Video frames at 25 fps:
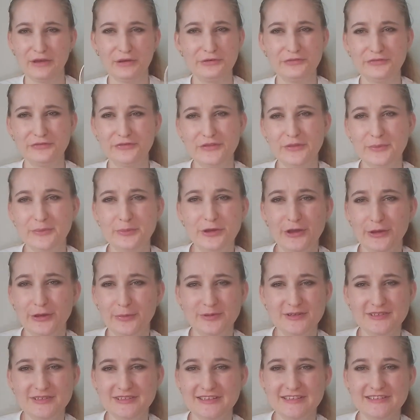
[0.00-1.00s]
for the
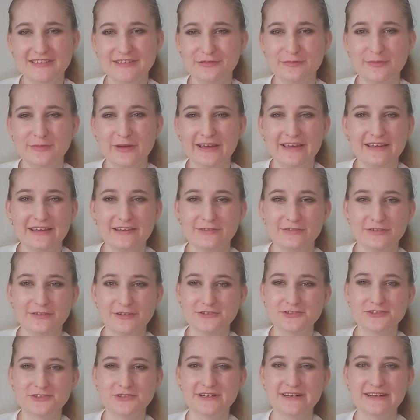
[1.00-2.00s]
purposes of my
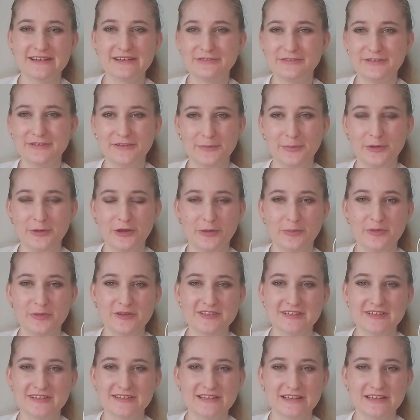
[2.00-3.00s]
inventory and for the
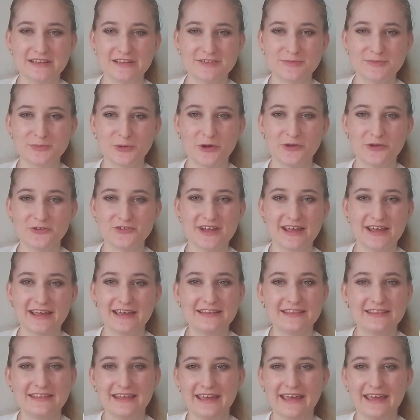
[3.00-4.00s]
purposes of this
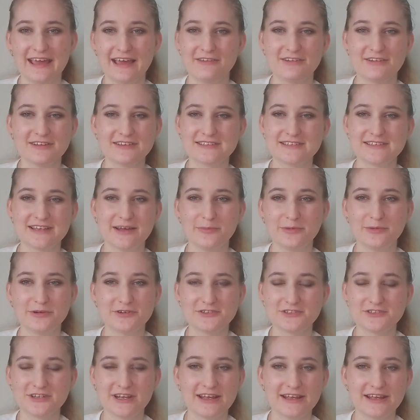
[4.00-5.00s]
project, they count as separate
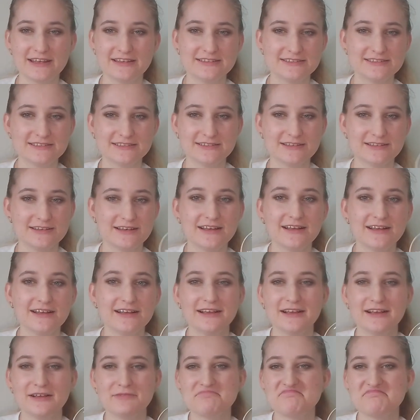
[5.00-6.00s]
shades.
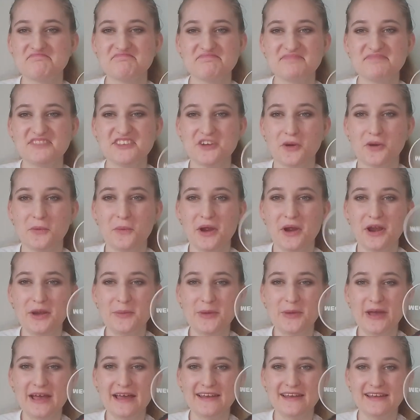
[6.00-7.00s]
Don't worry
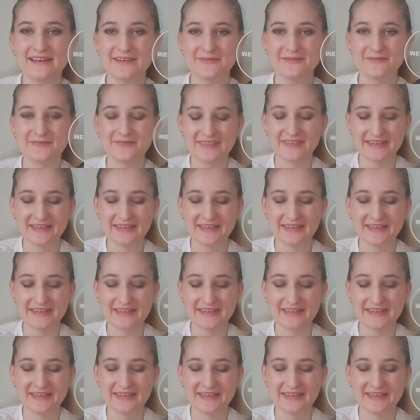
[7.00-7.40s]
about it.